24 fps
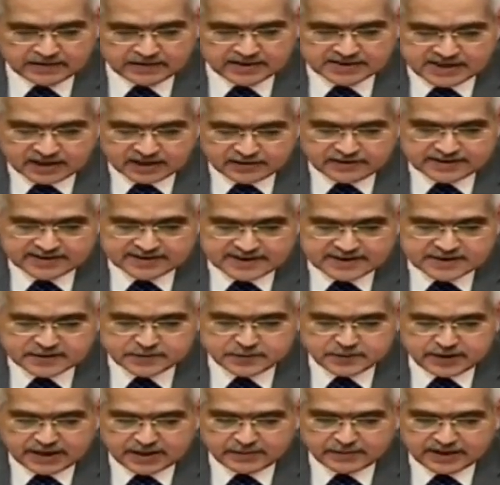The
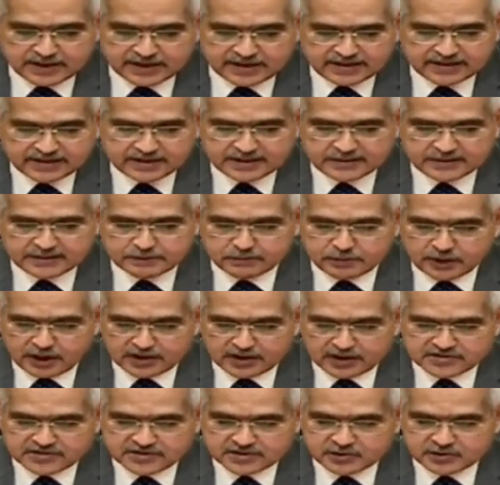services PMI
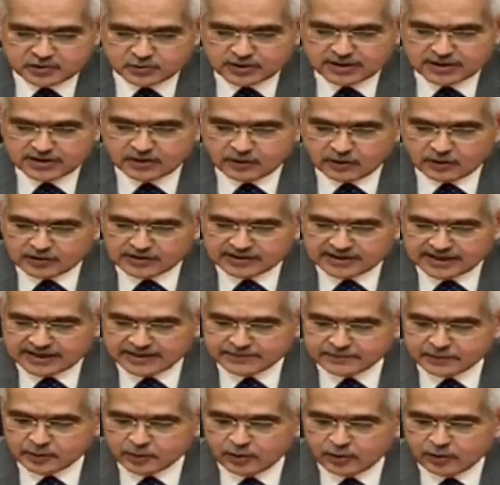plunged to an
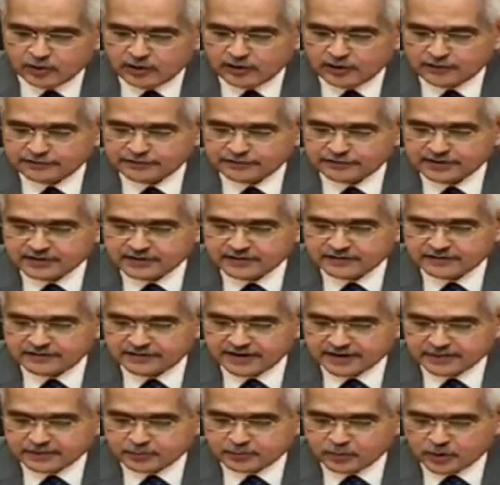all-time low of
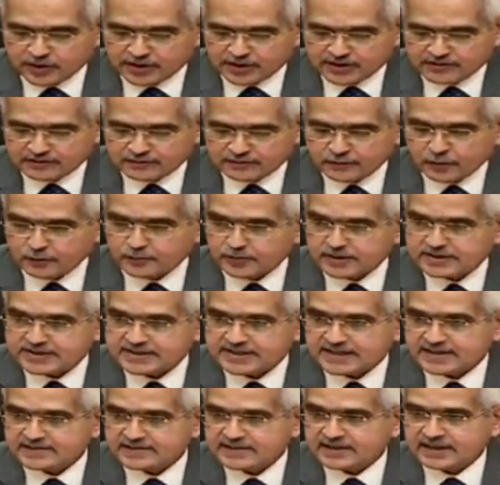
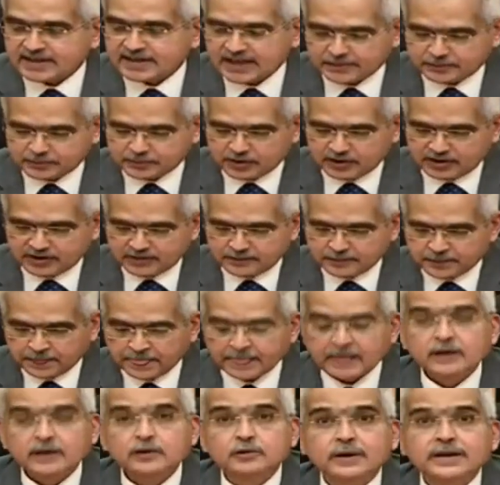5.4% in April
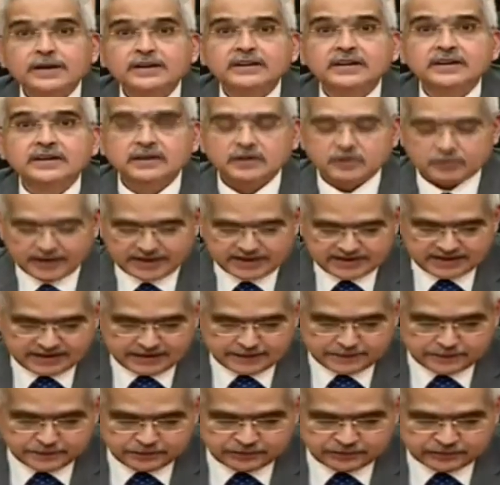
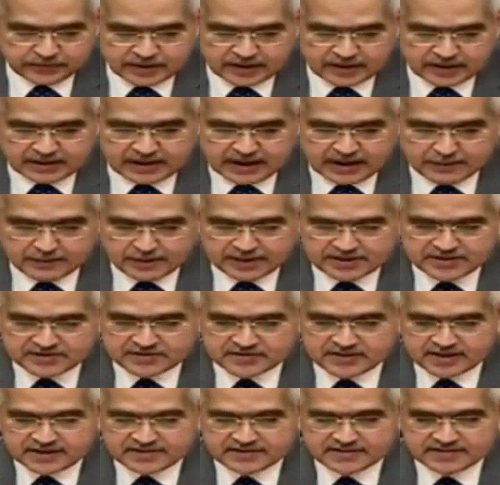2020.
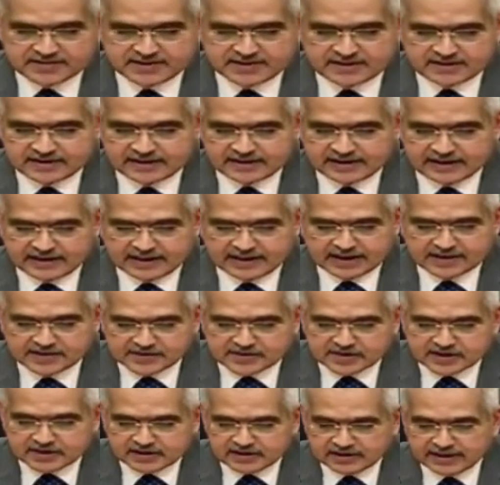Amidst this
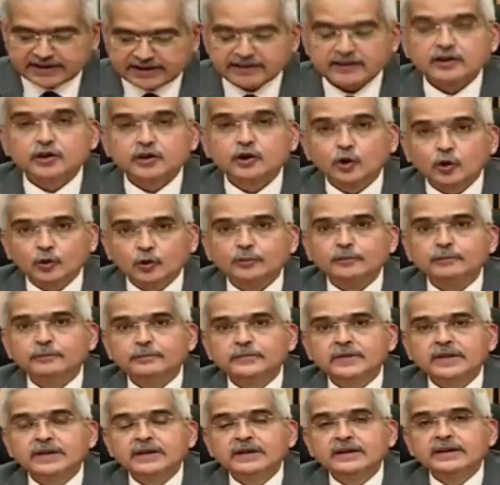encircling
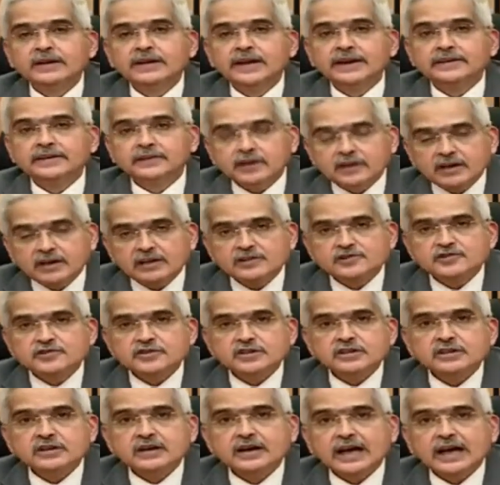gloom.
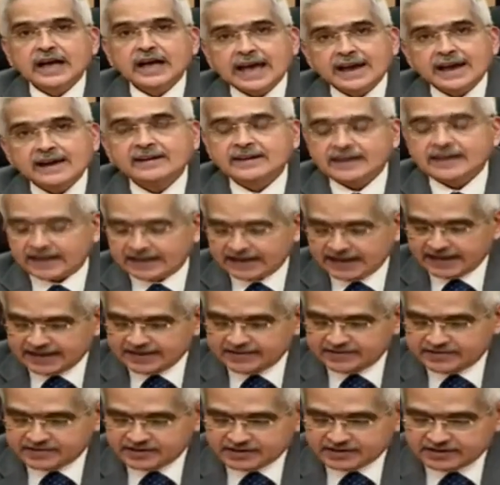Agriculture and
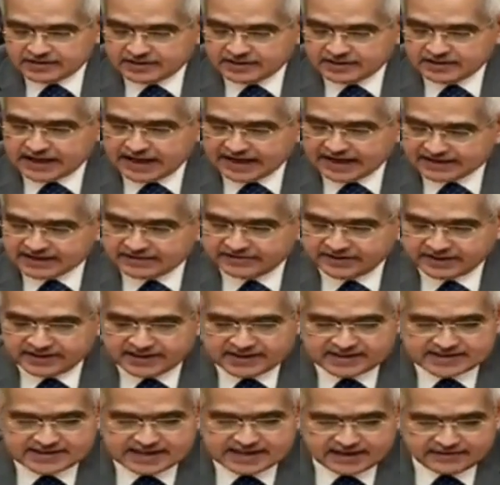allied
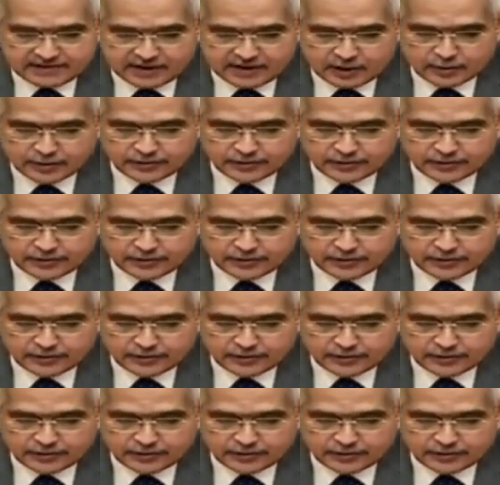activities have,